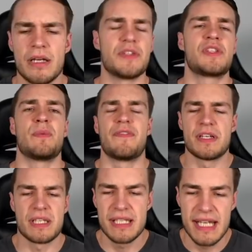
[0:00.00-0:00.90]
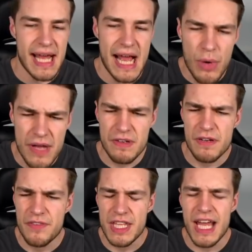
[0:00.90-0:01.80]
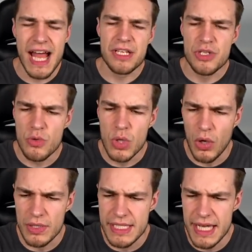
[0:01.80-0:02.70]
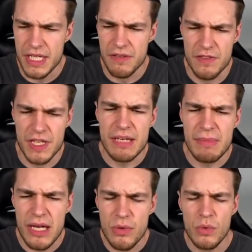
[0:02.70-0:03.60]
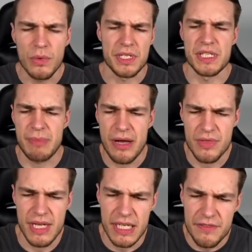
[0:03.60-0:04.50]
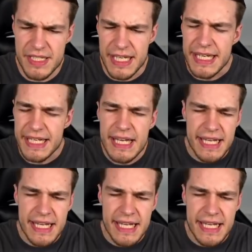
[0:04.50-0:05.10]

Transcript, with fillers: And the supervisor said, however, for the actual content of the email, which is about the NFT,